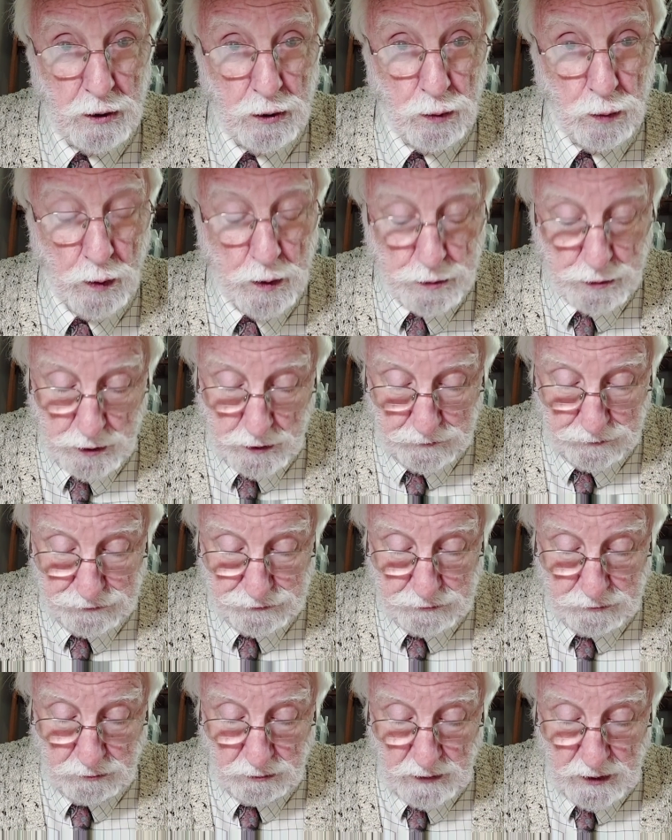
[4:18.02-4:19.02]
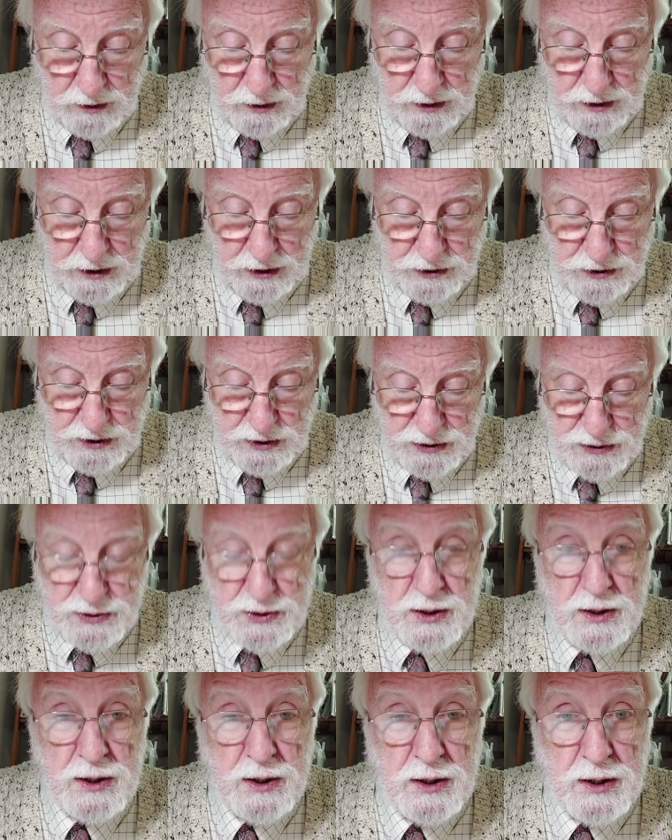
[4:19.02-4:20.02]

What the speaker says: Quote, "It is